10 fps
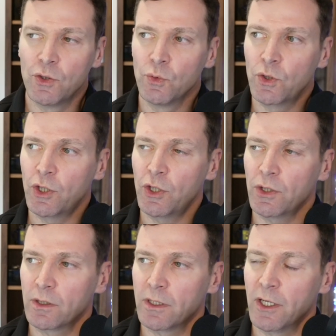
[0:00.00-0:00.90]
You, you
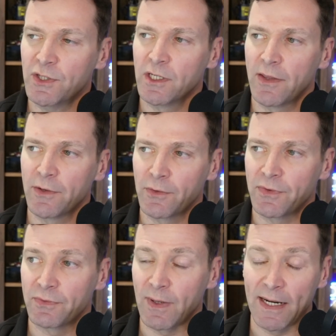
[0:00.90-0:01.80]
could, here's another th
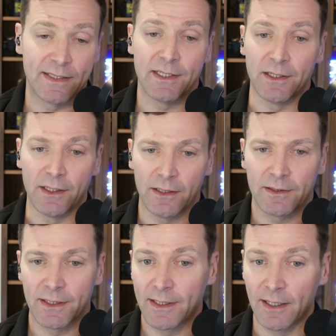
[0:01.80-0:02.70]
idea.
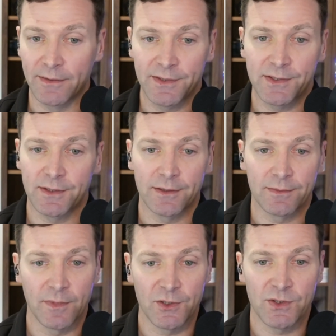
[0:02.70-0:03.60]
And again, this
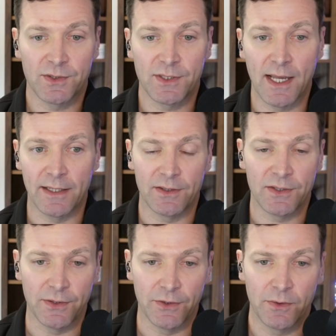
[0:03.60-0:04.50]
isn't much
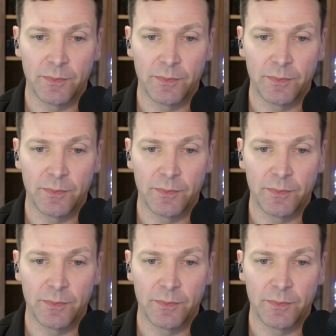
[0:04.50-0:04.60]
science here,